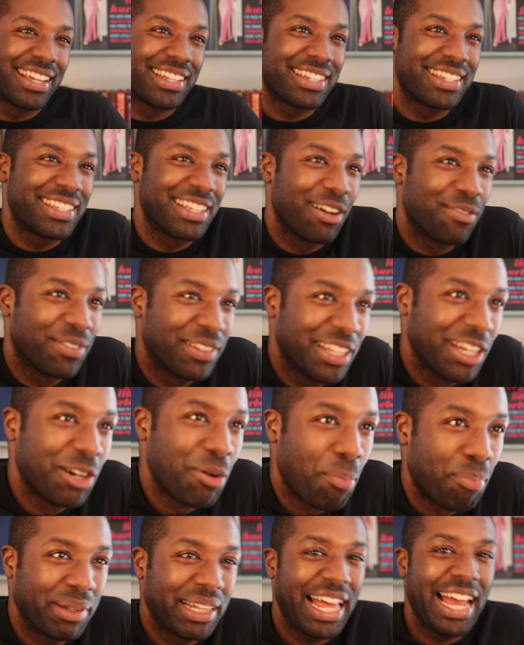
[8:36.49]
Get yourself a
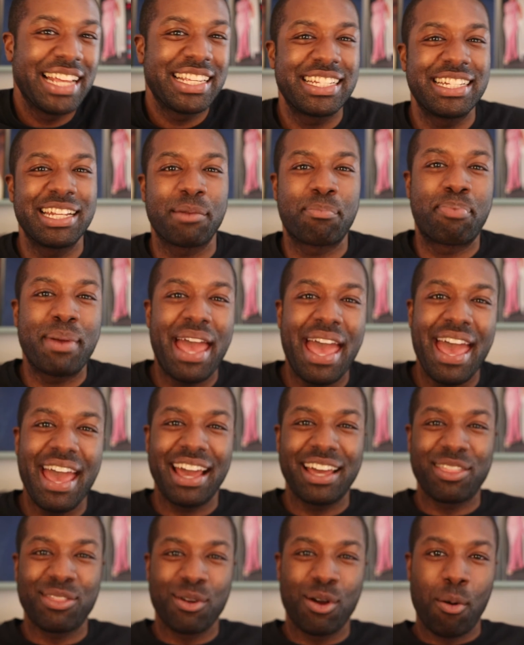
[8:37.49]
little plastic
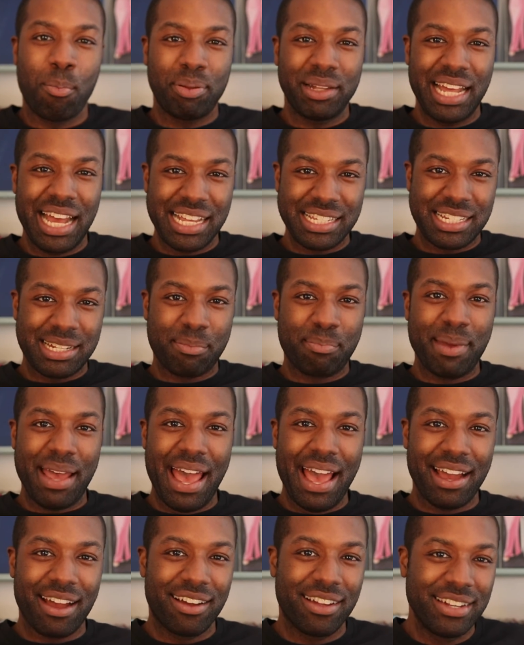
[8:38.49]
bag, throw a plastic
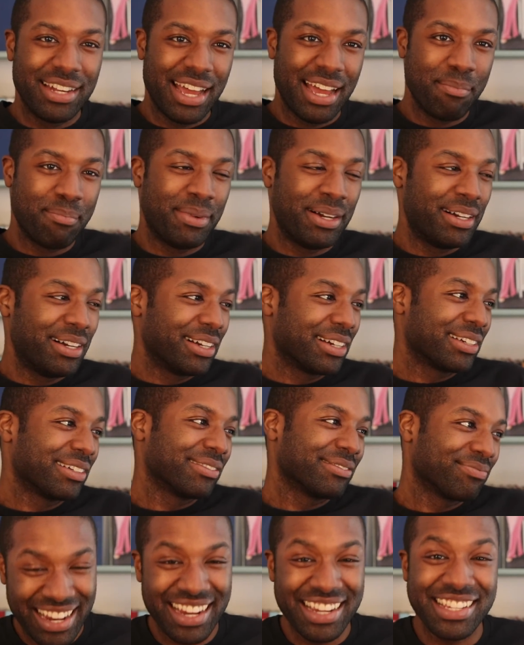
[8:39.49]
bag on that mug,
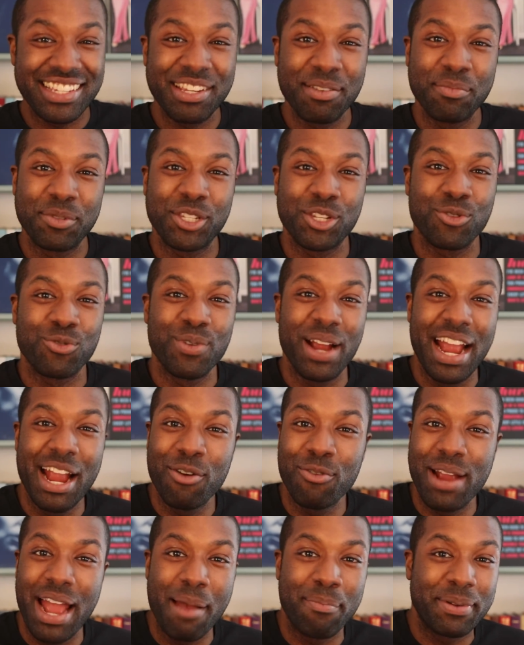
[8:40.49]
get some
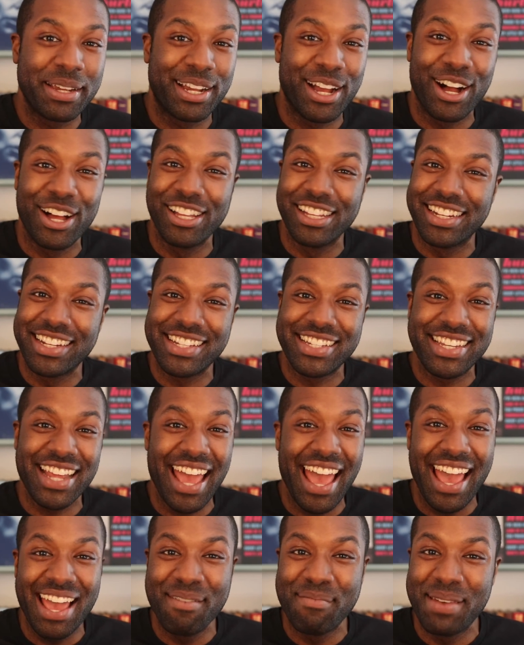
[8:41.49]
saran wrap and call it a
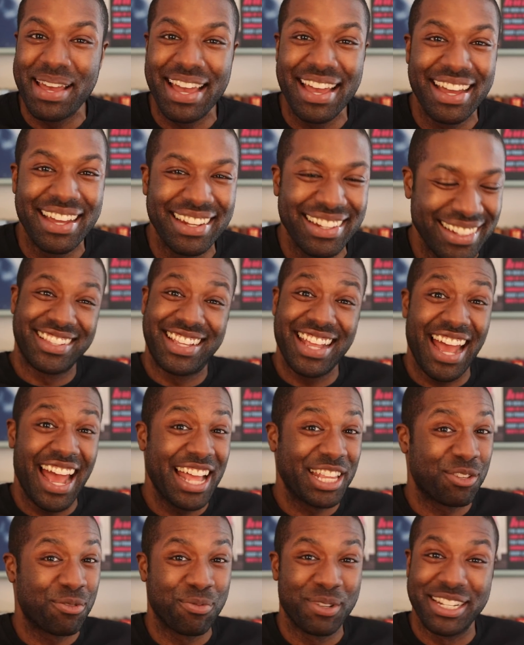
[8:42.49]
day, man.
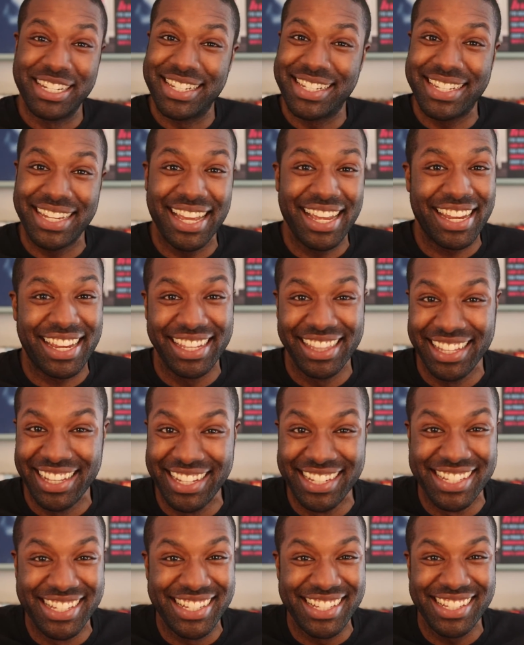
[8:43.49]
That's
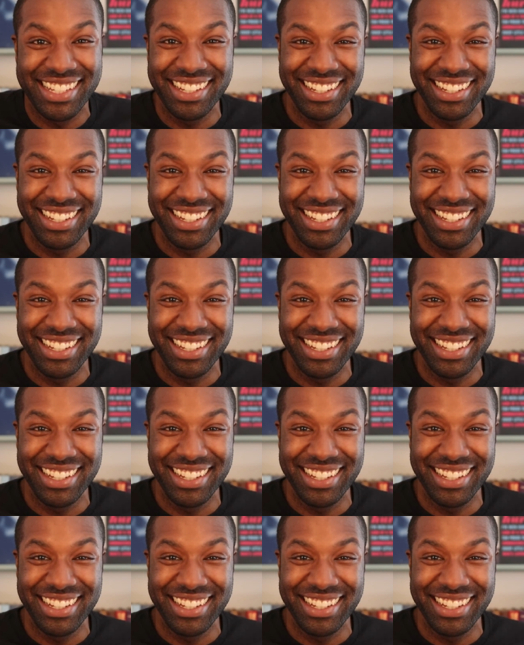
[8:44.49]
ridiculous.